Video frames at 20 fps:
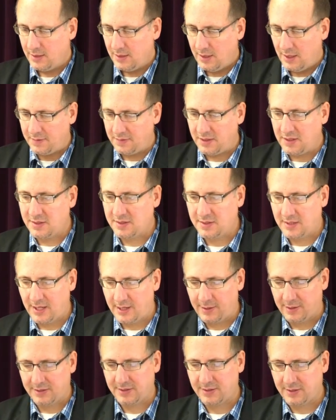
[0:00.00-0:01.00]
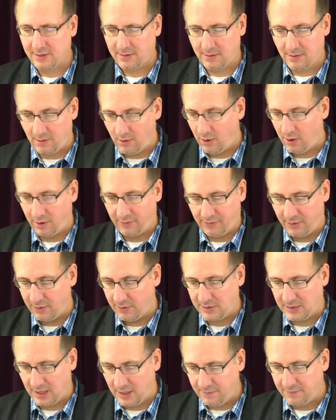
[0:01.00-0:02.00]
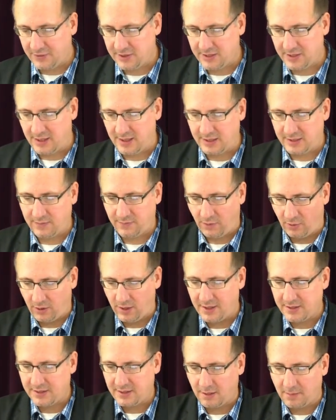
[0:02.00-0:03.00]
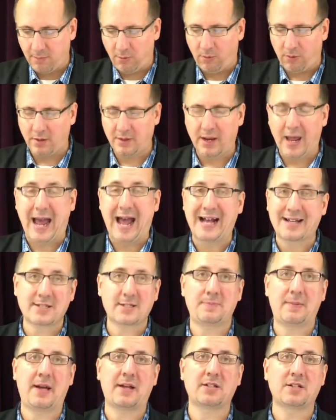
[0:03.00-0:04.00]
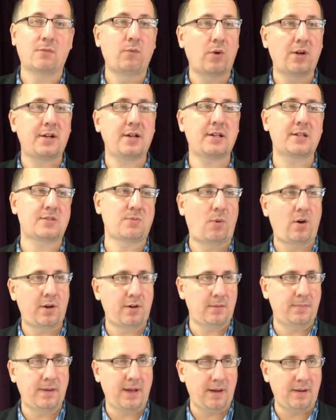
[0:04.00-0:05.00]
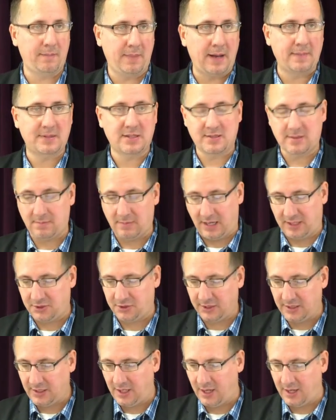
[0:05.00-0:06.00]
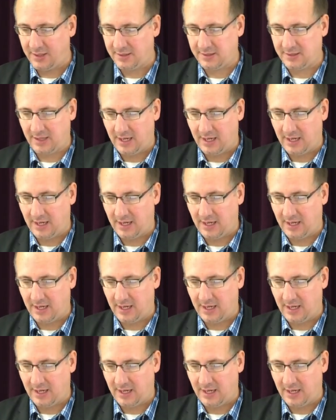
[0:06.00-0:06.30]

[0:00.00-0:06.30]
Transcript: And these texts, all of those, emphasize for us an important aspect of what it is water baptism actually does.